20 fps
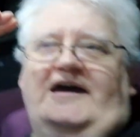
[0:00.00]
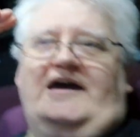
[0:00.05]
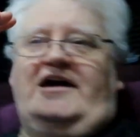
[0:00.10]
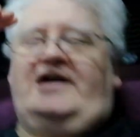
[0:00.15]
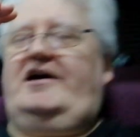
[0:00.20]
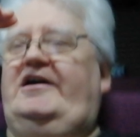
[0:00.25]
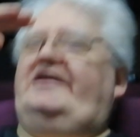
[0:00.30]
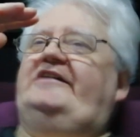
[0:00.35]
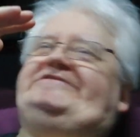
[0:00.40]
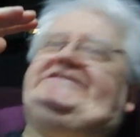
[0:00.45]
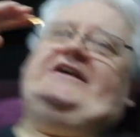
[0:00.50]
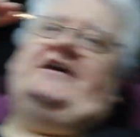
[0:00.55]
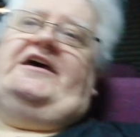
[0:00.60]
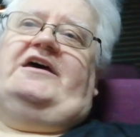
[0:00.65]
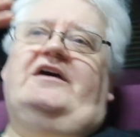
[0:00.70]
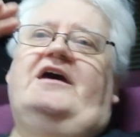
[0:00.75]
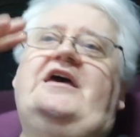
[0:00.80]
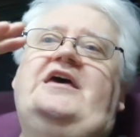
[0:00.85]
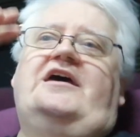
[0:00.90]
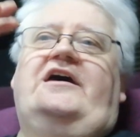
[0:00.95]
a t-
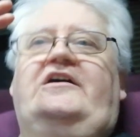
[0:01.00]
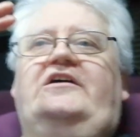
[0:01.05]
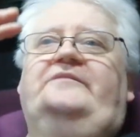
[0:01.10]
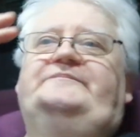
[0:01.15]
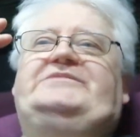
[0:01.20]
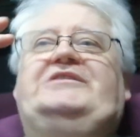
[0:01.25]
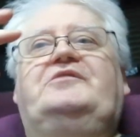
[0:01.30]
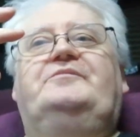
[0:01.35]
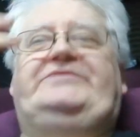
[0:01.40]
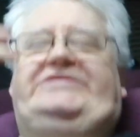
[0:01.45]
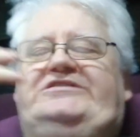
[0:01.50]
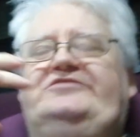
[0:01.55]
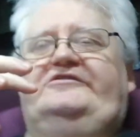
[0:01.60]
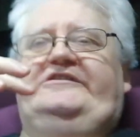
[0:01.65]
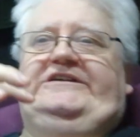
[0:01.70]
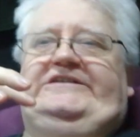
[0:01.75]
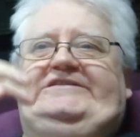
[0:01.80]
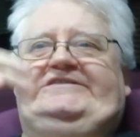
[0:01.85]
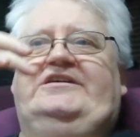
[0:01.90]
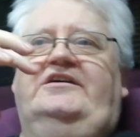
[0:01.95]

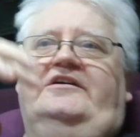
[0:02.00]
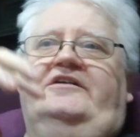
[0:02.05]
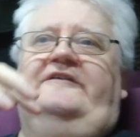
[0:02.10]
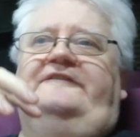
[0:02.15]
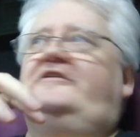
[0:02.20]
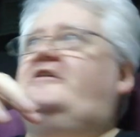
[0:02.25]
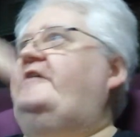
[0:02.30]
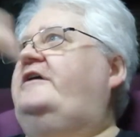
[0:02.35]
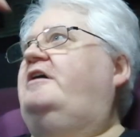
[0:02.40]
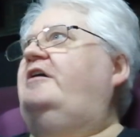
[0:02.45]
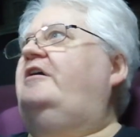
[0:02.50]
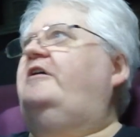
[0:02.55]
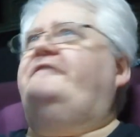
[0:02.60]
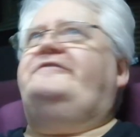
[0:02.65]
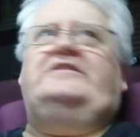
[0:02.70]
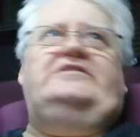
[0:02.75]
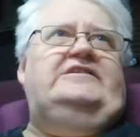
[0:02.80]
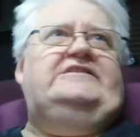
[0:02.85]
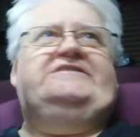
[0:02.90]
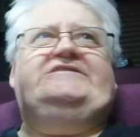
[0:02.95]
observatories uh, very high. I
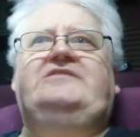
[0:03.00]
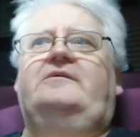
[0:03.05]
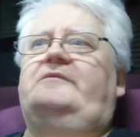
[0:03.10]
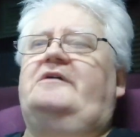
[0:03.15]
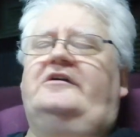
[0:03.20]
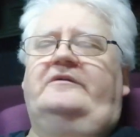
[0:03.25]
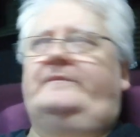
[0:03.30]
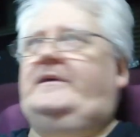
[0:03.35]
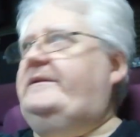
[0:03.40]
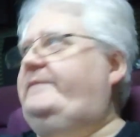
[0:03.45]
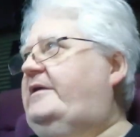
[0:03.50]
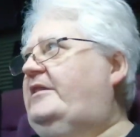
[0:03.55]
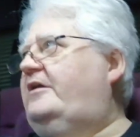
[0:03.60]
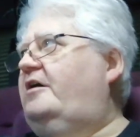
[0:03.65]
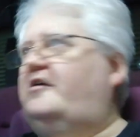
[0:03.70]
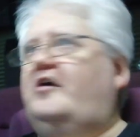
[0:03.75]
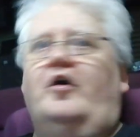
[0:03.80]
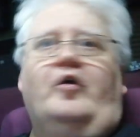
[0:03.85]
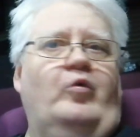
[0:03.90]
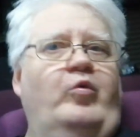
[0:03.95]
think there's some maybe
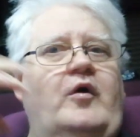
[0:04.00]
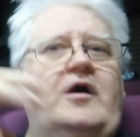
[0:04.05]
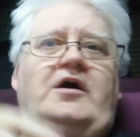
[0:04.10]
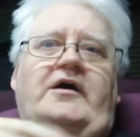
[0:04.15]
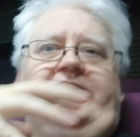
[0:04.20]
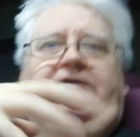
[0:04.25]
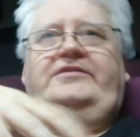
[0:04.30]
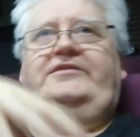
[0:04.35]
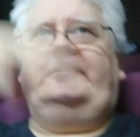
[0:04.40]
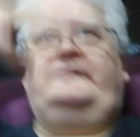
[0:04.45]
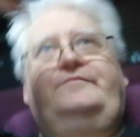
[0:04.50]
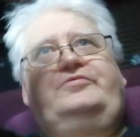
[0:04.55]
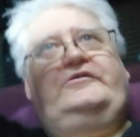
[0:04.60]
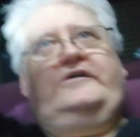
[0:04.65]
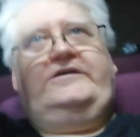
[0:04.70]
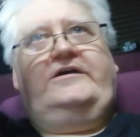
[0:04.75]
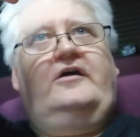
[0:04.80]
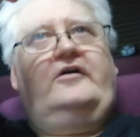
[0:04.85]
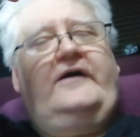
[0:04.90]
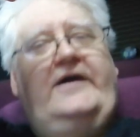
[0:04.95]
like Hawaii and they're
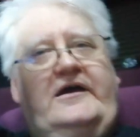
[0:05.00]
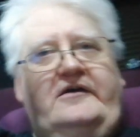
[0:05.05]
pretty high